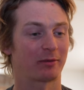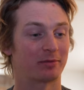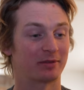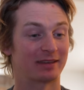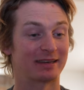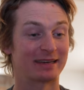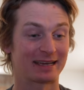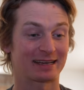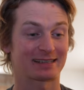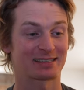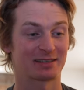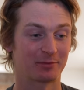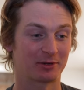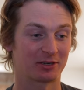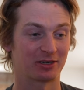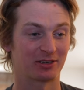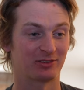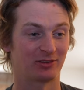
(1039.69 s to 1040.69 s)
but the next thing
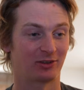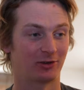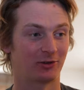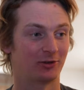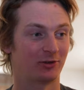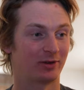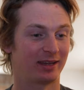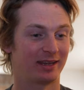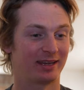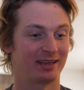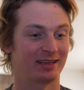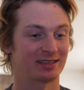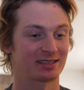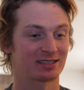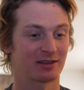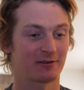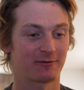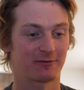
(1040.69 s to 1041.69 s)
we're gonna do
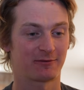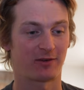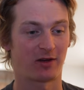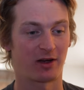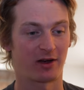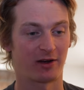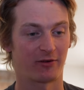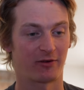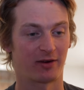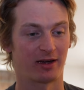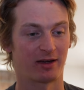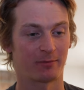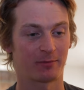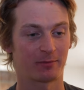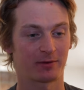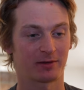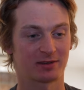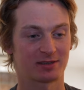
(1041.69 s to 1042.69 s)
is fire
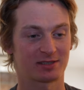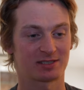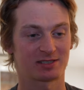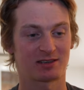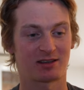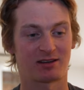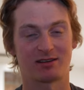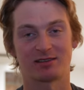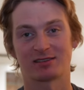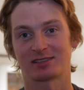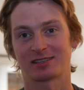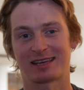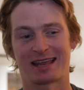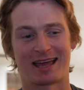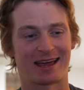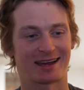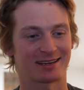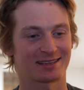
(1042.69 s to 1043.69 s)
up
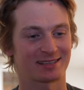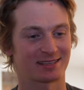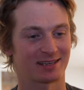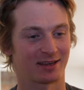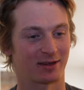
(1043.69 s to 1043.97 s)
StarStax,